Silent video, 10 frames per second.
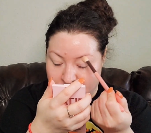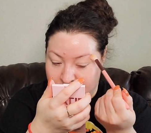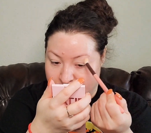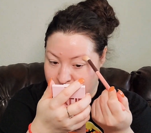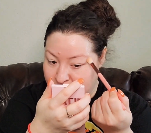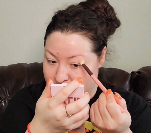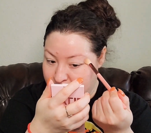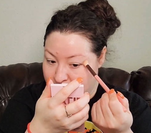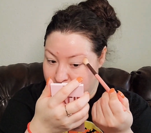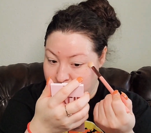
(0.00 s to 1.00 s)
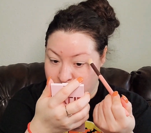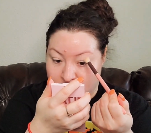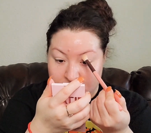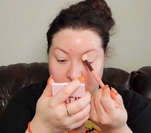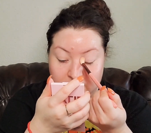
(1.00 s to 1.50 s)

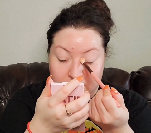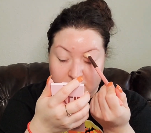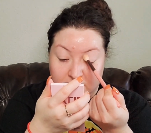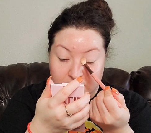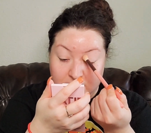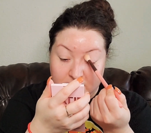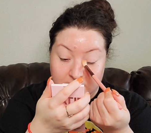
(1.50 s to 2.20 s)
(silence)